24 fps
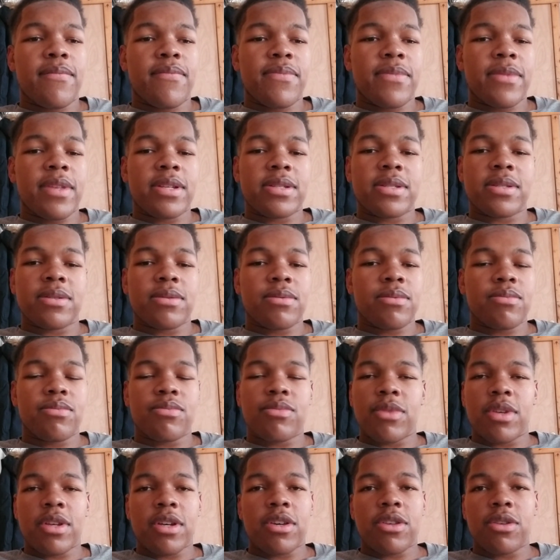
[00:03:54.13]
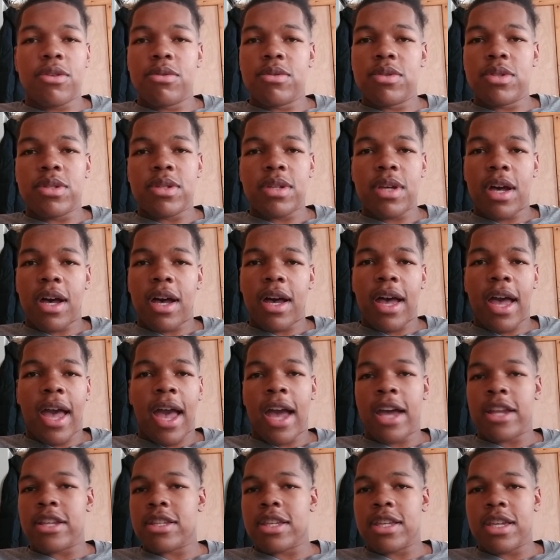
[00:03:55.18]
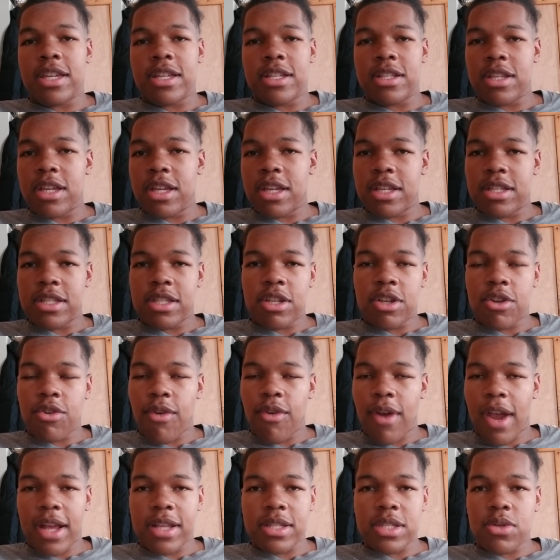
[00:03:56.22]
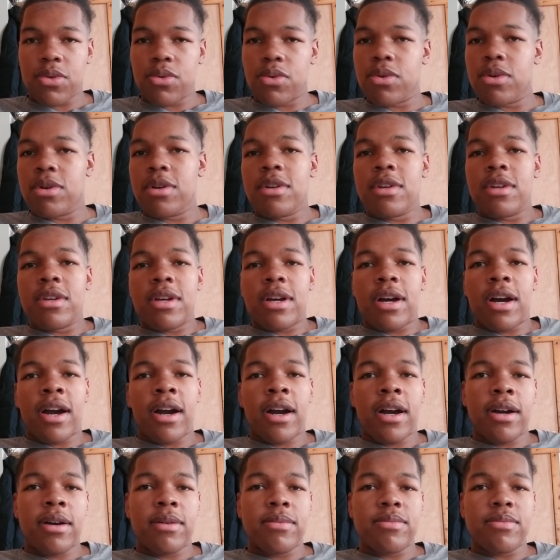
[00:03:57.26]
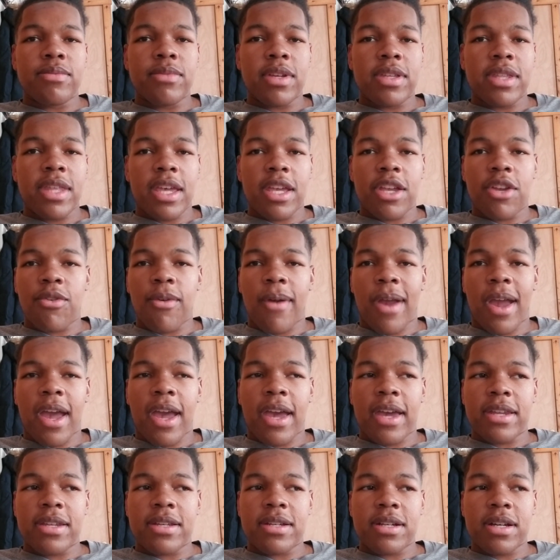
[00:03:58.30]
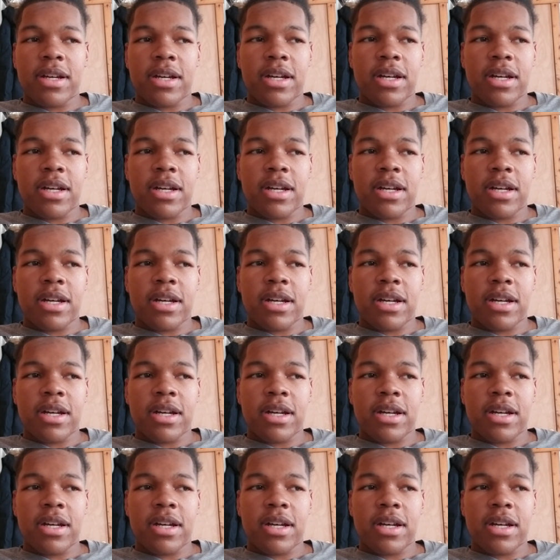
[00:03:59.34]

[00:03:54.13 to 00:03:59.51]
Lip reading: This includes how to get into grad school, and like grad,